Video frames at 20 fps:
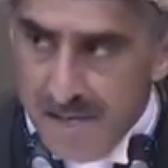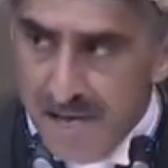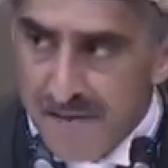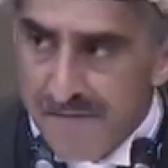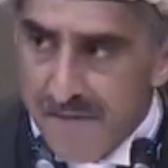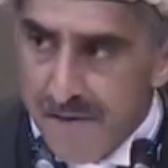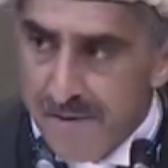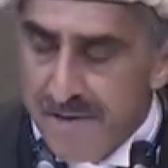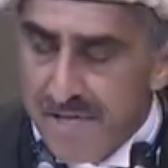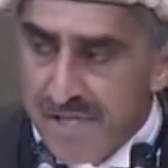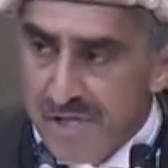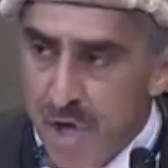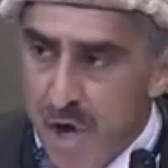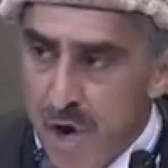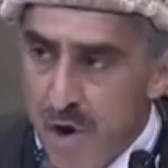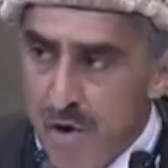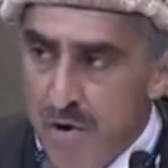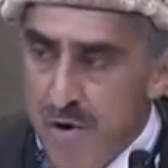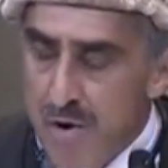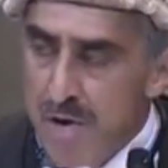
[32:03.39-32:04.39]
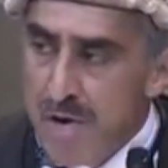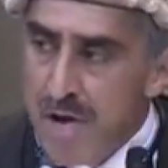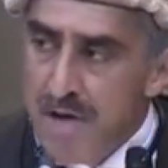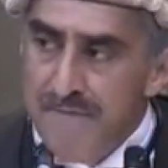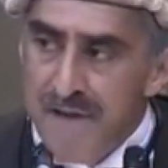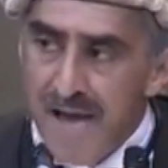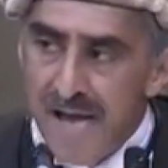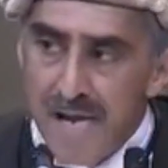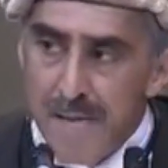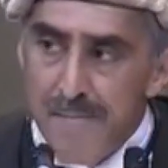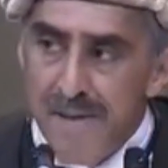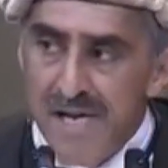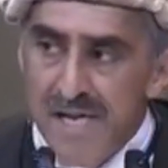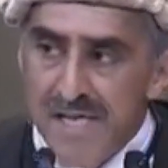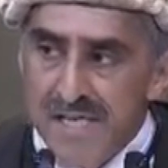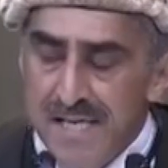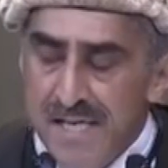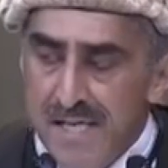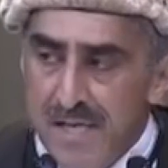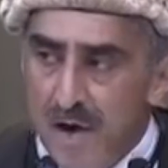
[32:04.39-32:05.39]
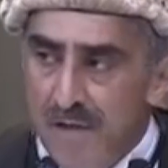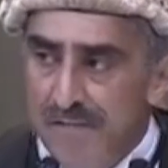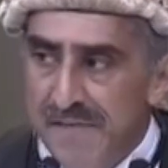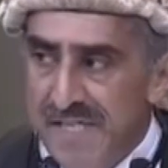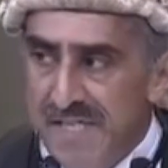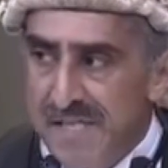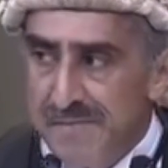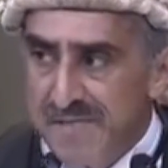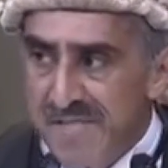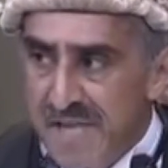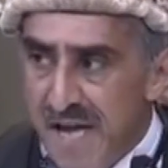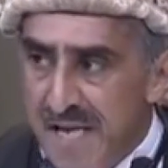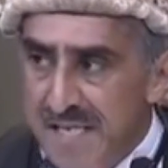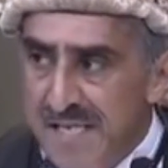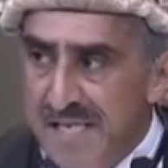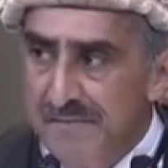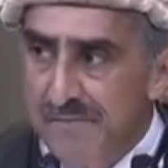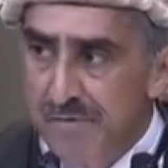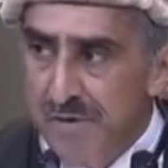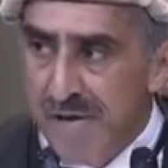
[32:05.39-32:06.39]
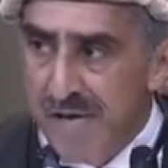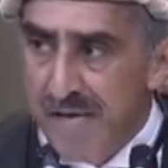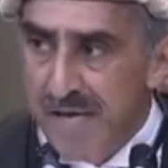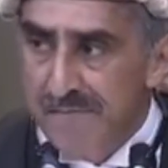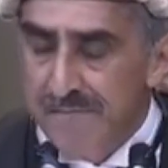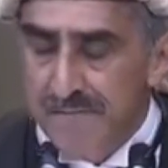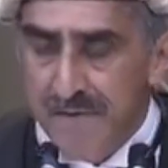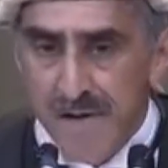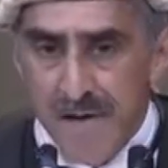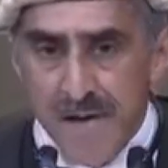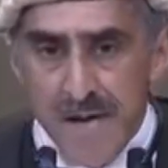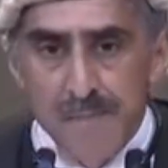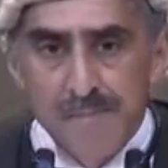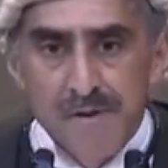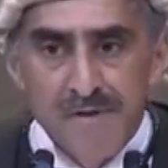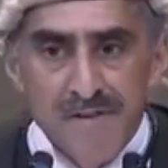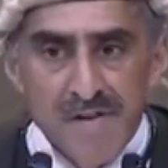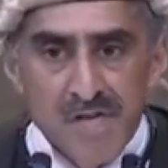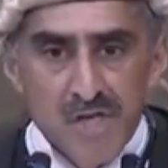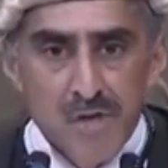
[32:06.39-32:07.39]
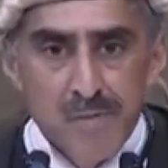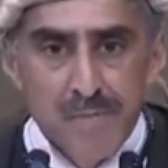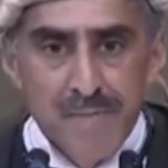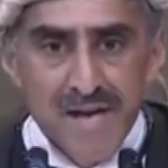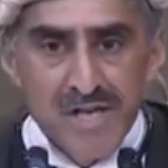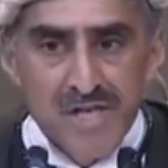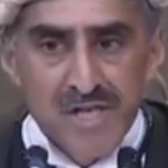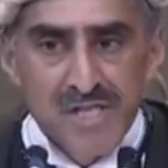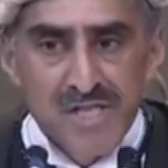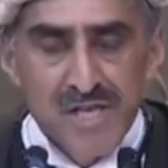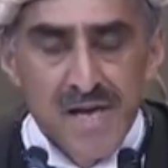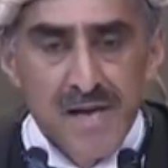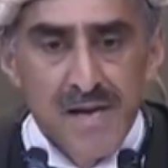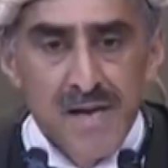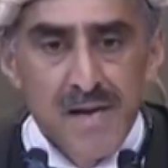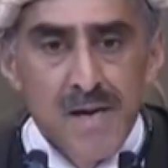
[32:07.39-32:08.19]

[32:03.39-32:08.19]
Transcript: If there is no availability of the substantive relief, provisional measures